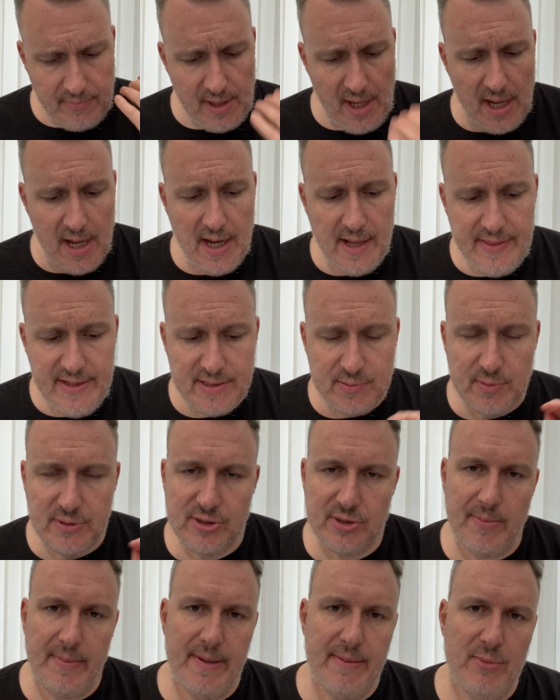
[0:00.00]
Uh, this one's
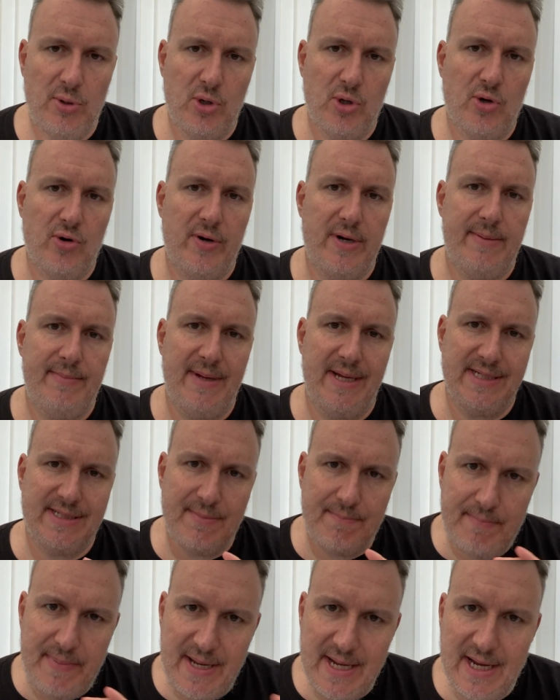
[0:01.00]
got a bit more creamy. It's a
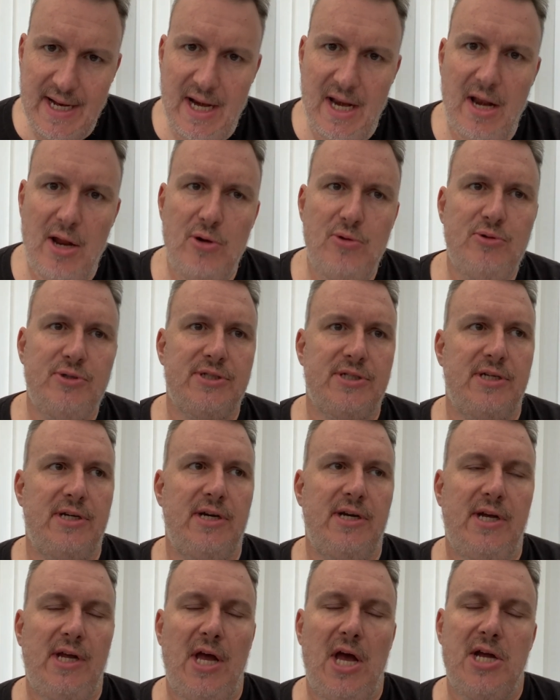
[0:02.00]
bit
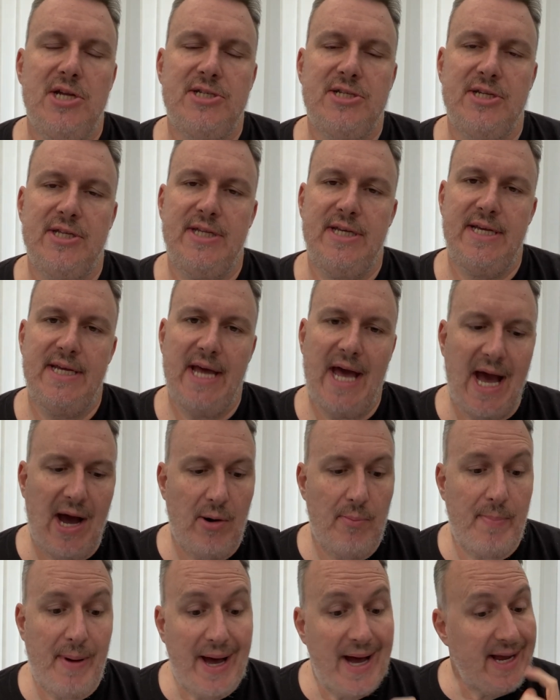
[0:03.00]
closer to the
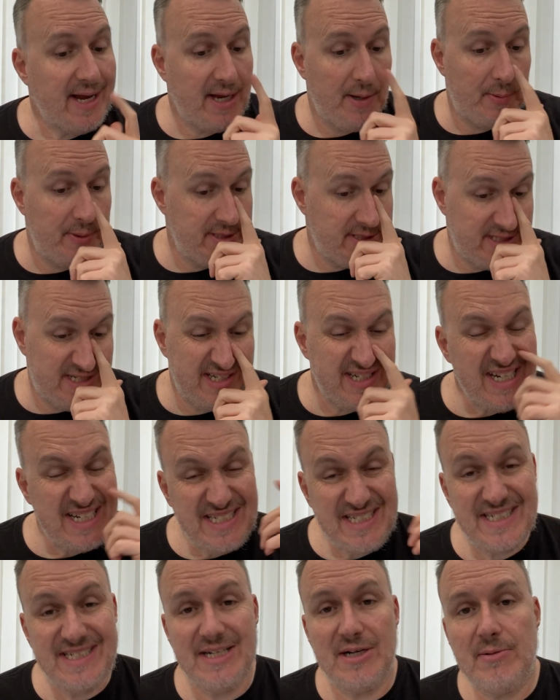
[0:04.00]
alpaca, which is
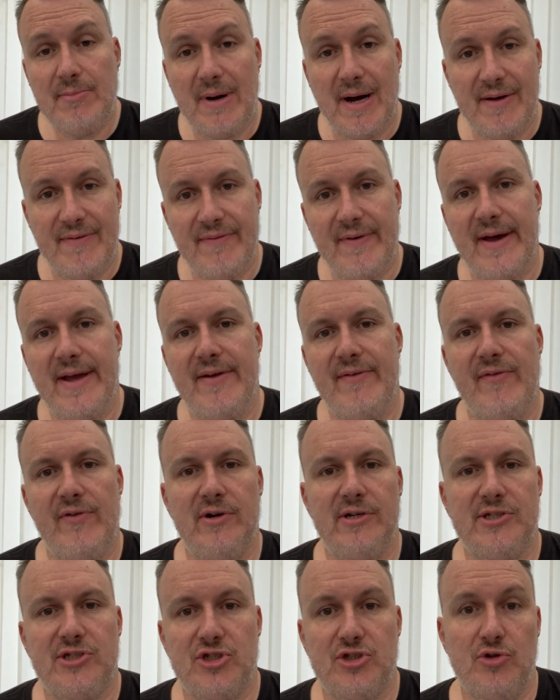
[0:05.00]
still my
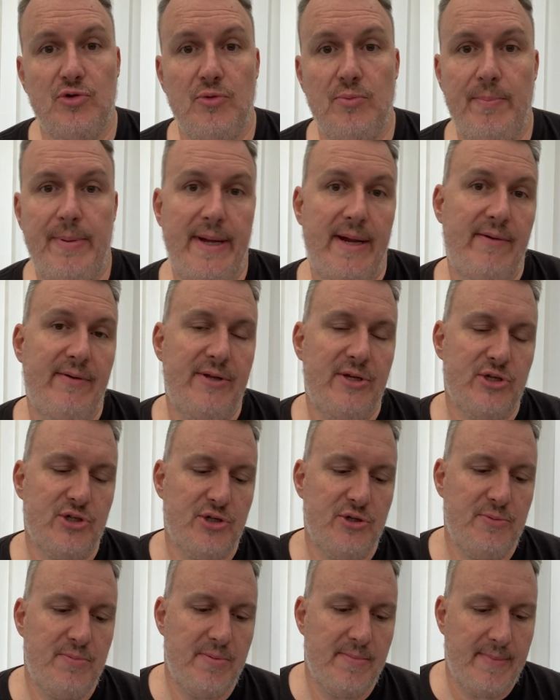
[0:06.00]
favourite salt beer in the
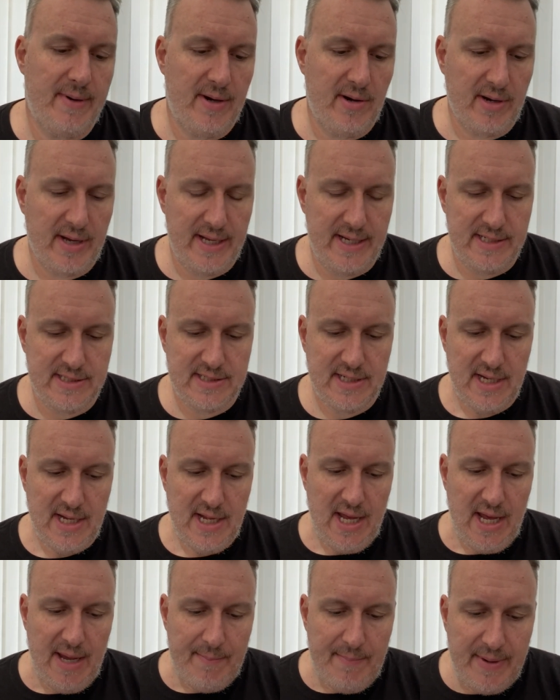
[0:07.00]
supermarkets,
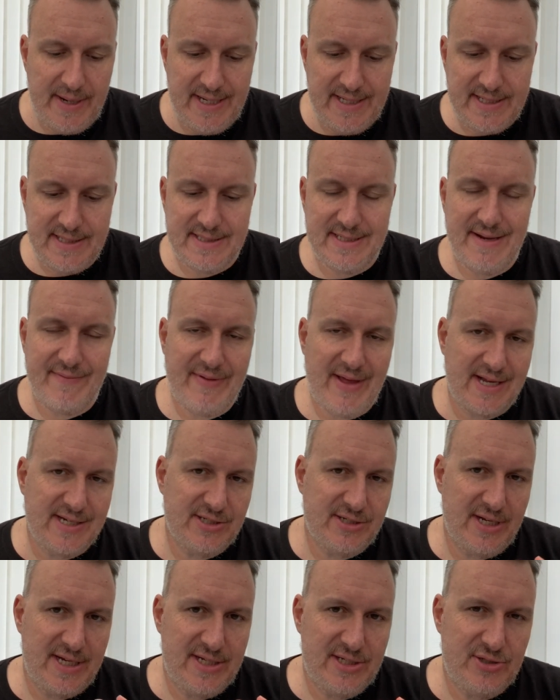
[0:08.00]
but it doesn't have
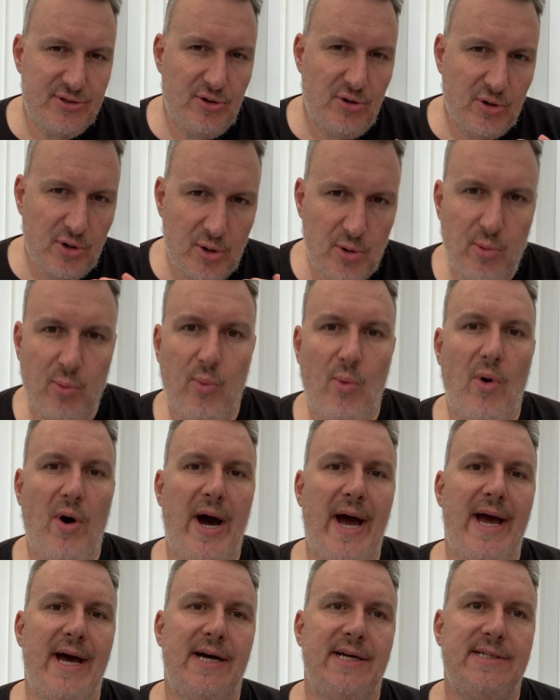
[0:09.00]
that. It's not
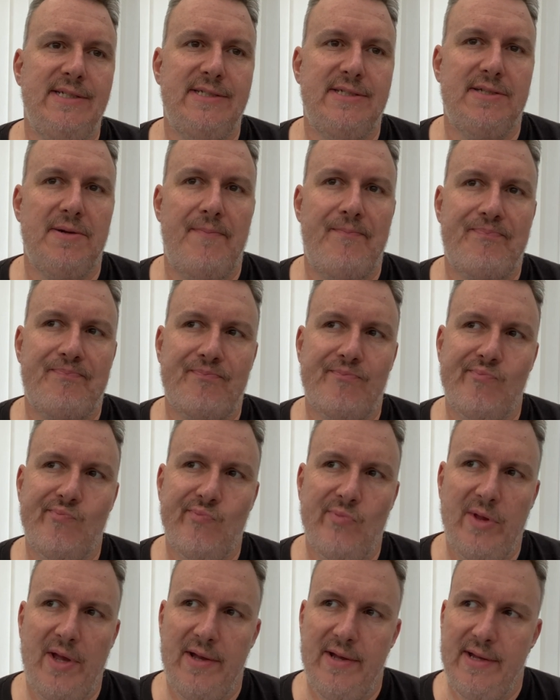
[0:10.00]
quite as
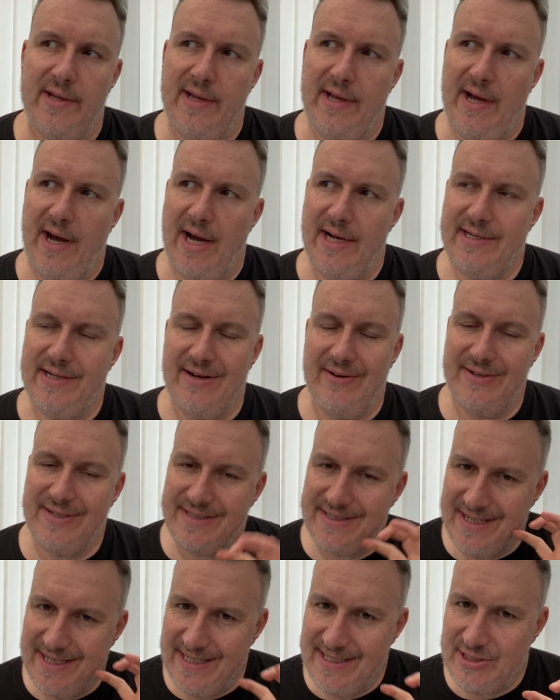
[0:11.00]
I don't know, it
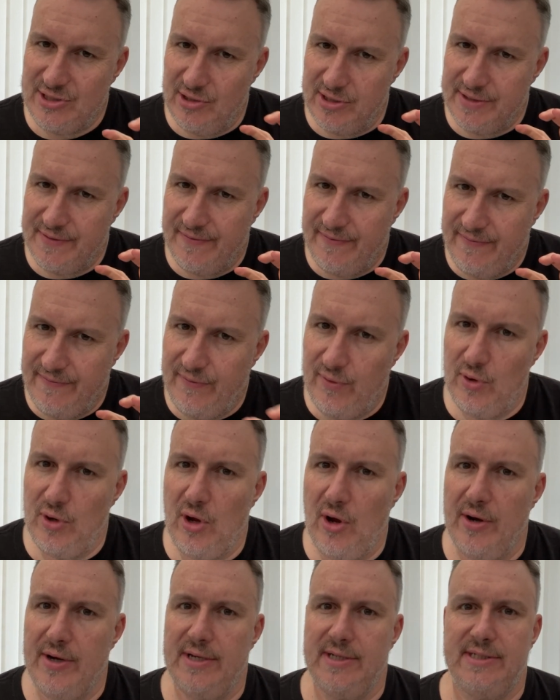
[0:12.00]
doesn't it's not as full
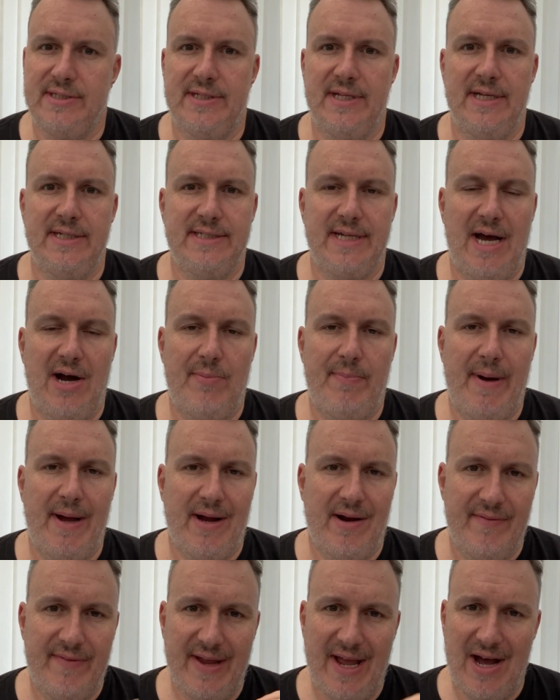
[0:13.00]
on as, as
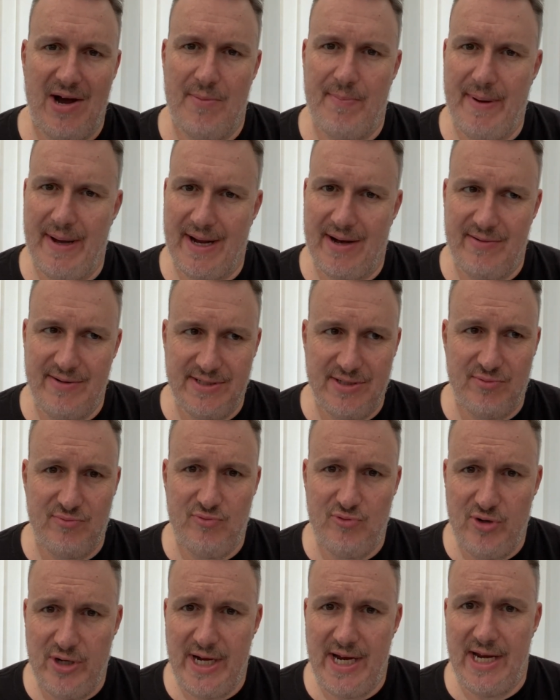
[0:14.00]
Alpaca. I think Alpaca is a
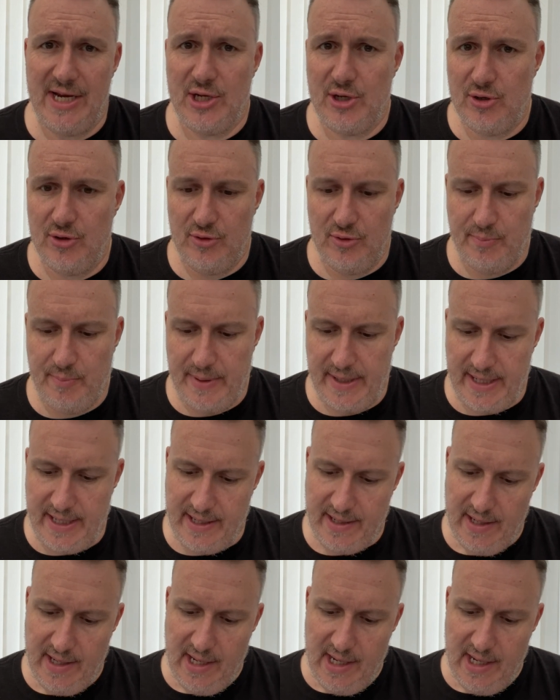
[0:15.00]
really good beer.